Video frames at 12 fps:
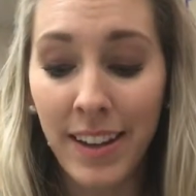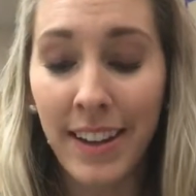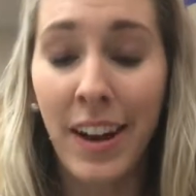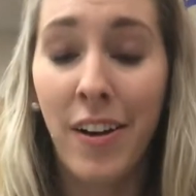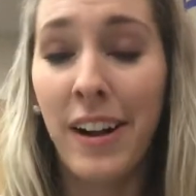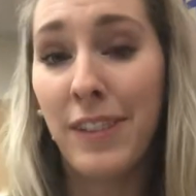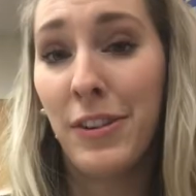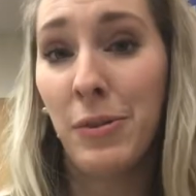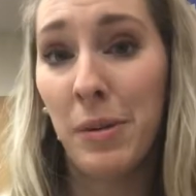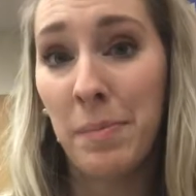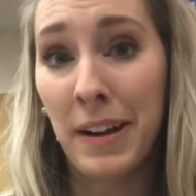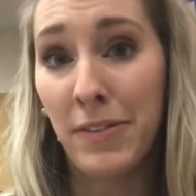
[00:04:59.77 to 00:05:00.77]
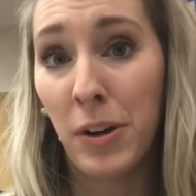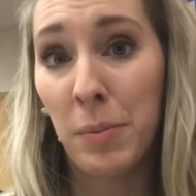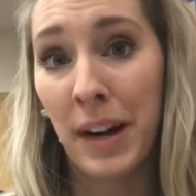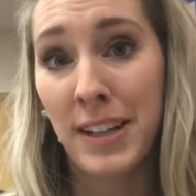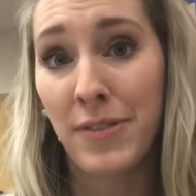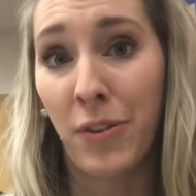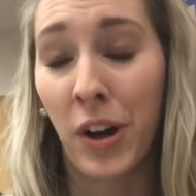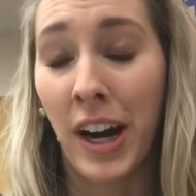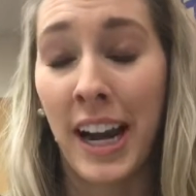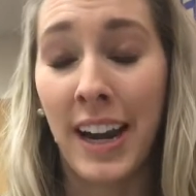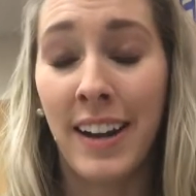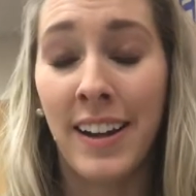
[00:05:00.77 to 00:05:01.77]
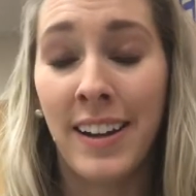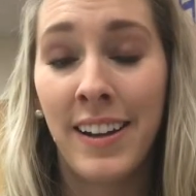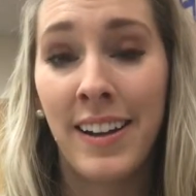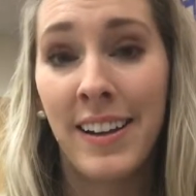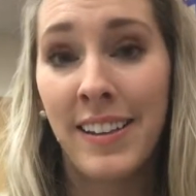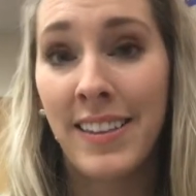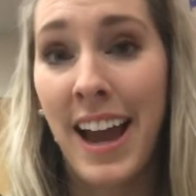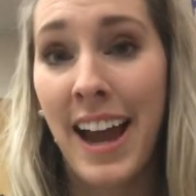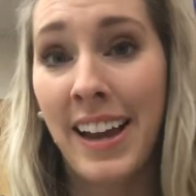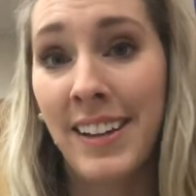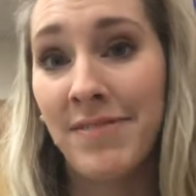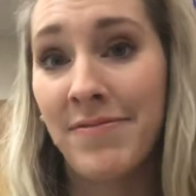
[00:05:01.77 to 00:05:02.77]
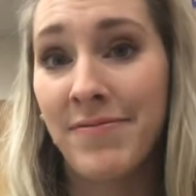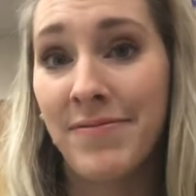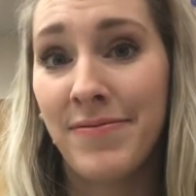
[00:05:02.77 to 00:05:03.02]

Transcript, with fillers: you know, if you wouldn't pay full price for it, then